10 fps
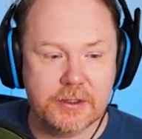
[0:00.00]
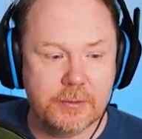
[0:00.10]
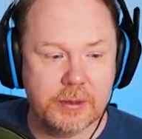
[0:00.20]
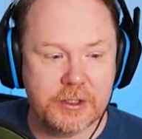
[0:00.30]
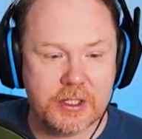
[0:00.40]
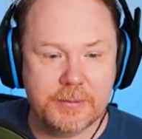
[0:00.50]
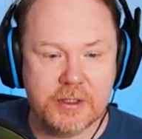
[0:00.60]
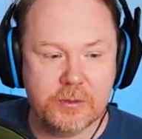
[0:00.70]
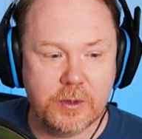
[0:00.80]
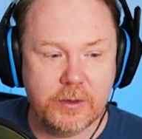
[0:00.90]
So blend shapes
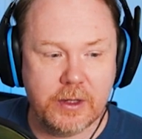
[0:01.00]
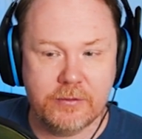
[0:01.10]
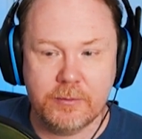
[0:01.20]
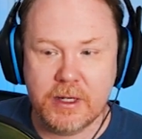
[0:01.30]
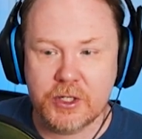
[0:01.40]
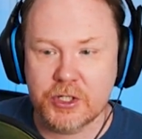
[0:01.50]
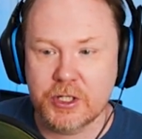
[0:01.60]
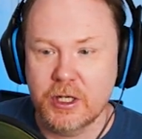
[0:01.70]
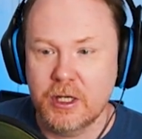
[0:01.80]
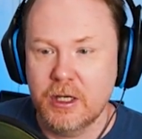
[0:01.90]
is where you have a mesh
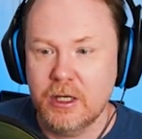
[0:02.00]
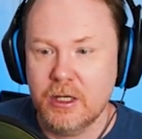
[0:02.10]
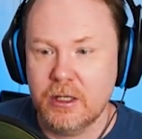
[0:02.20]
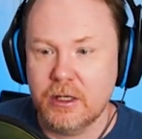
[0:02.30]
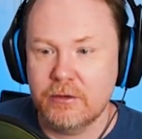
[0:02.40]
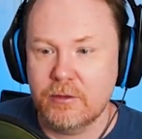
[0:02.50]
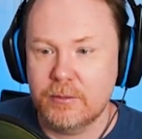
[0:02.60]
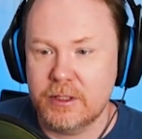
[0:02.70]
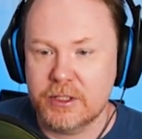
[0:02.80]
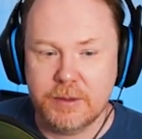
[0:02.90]
and you have a
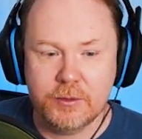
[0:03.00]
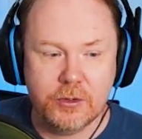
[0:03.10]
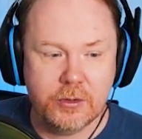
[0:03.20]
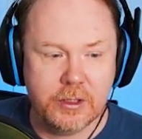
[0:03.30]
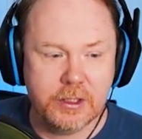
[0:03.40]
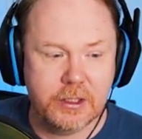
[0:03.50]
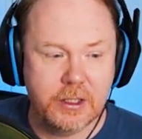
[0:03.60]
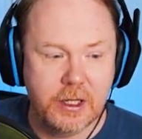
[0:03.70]
blend shape node on it,